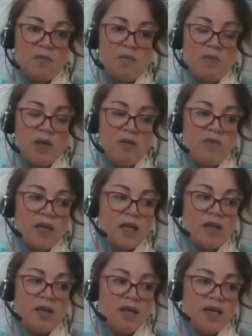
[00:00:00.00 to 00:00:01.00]
We
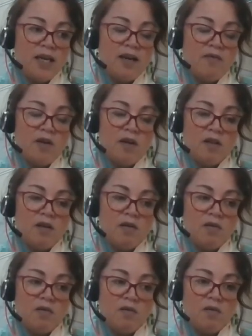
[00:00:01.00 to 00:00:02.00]
regularly have
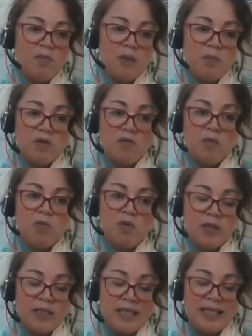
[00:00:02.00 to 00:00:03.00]
other members of the
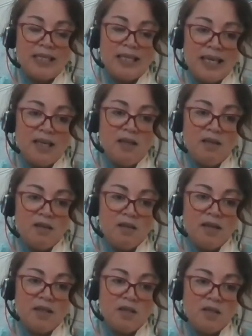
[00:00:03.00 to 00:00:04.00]
board sitting in
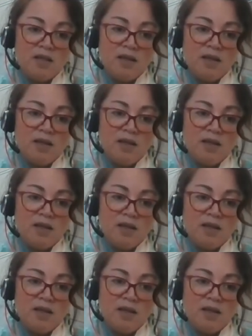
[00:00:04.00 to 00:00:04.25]
as